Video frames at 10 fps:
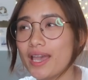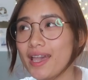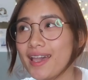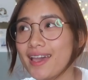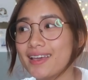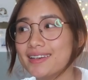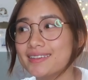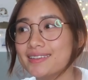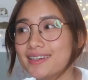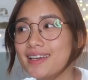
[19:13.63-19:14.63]

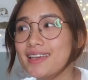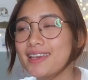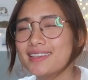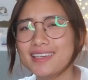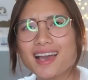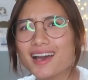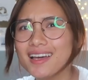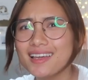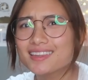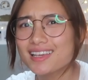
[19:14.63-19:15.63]
And
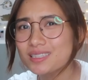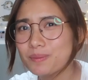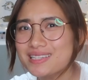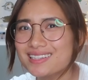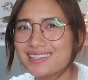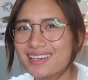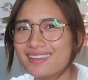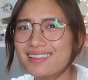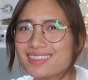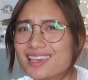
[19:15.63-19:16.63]
yeah, that's basically it.